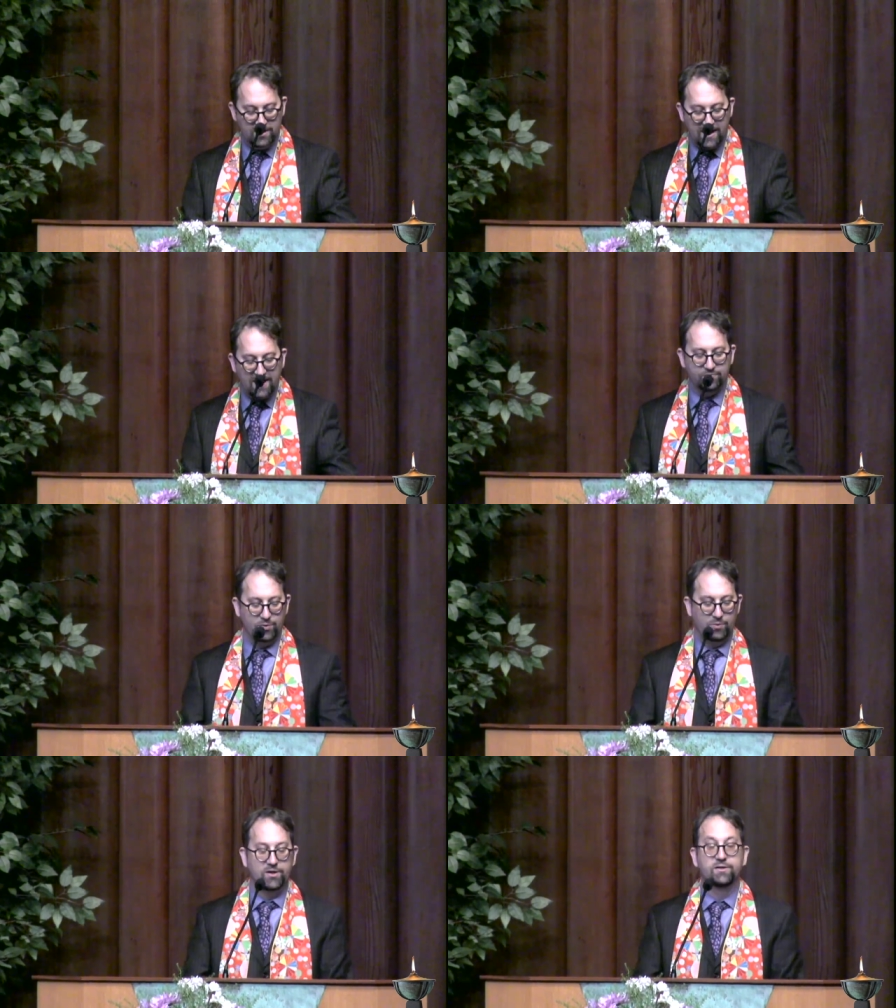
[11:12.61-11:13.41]

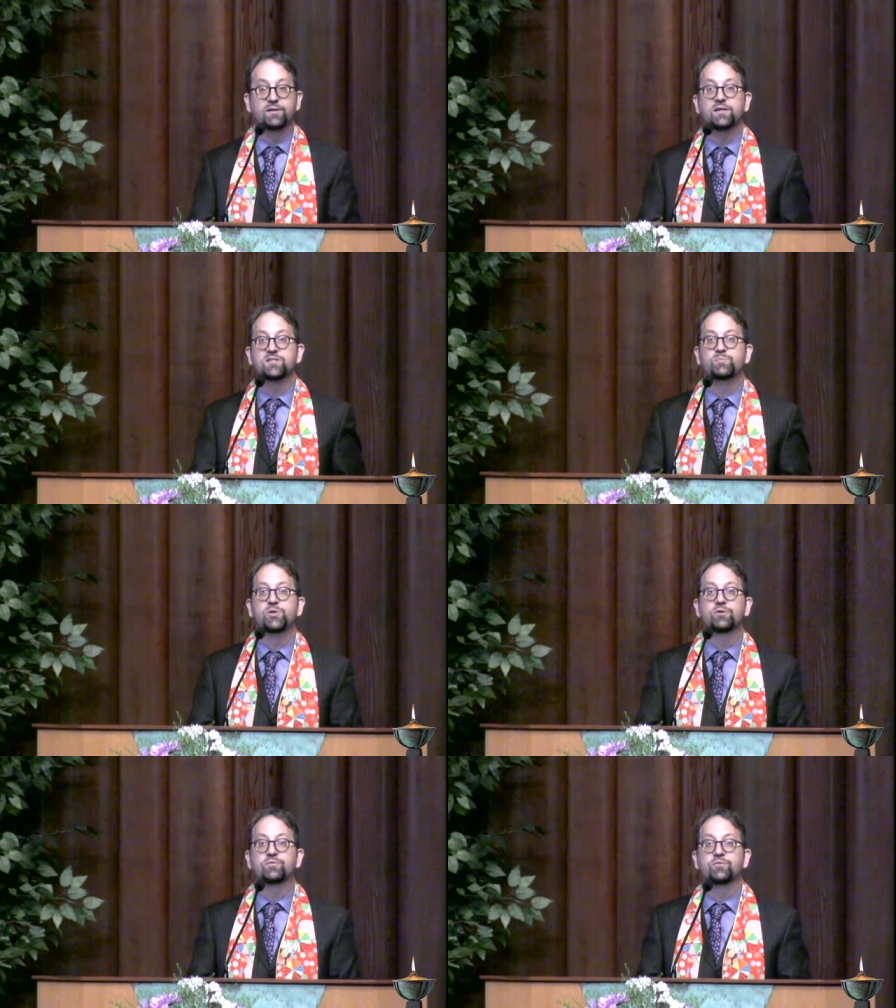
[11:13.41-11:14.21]
Everyone is
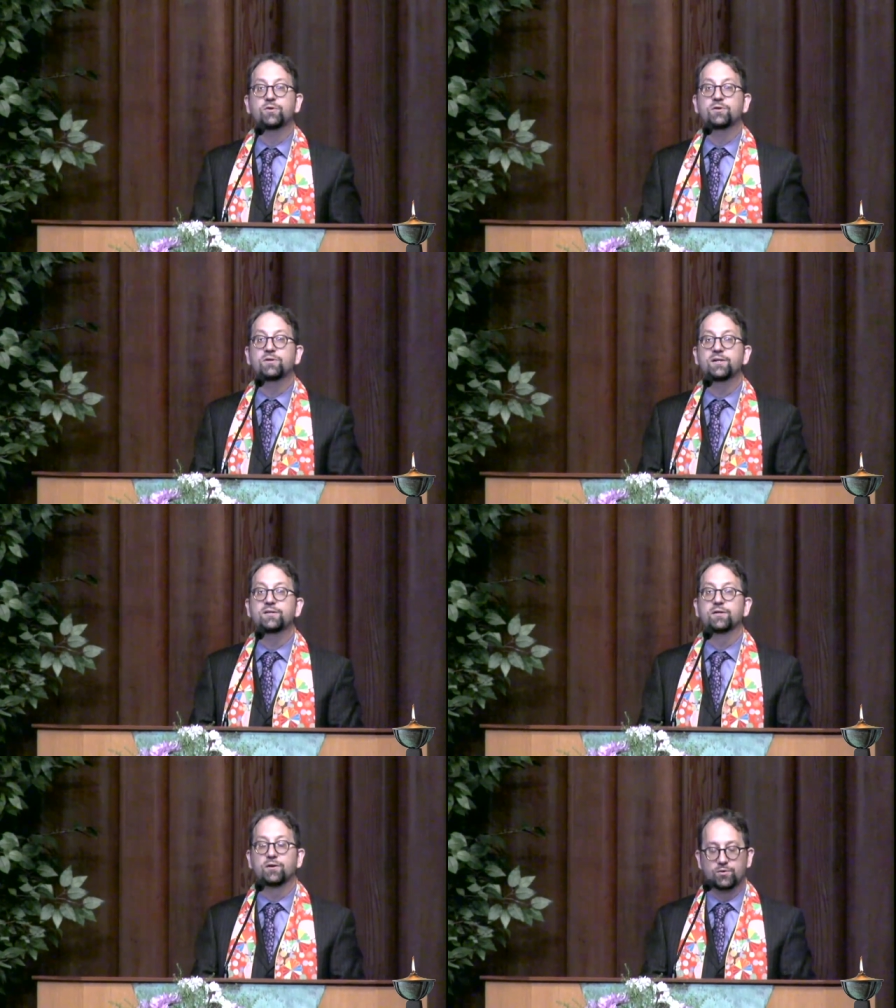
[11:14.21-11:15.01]
beautiful in
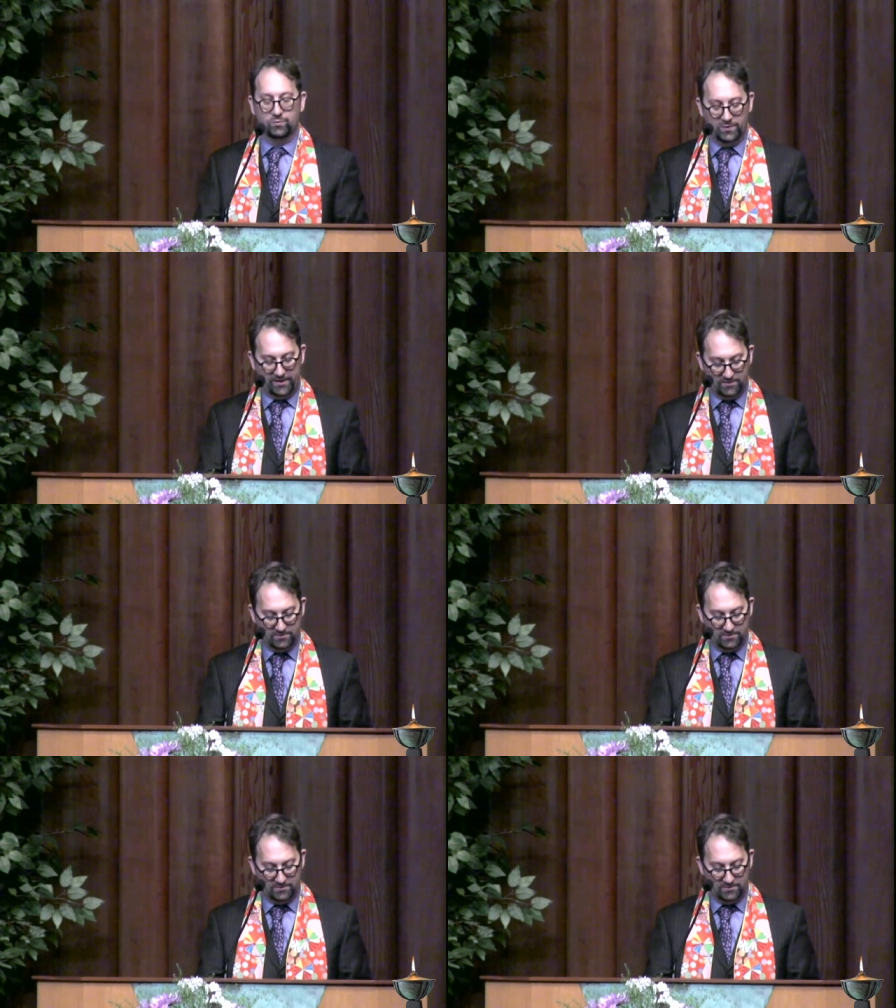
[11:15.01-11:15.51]
their own way.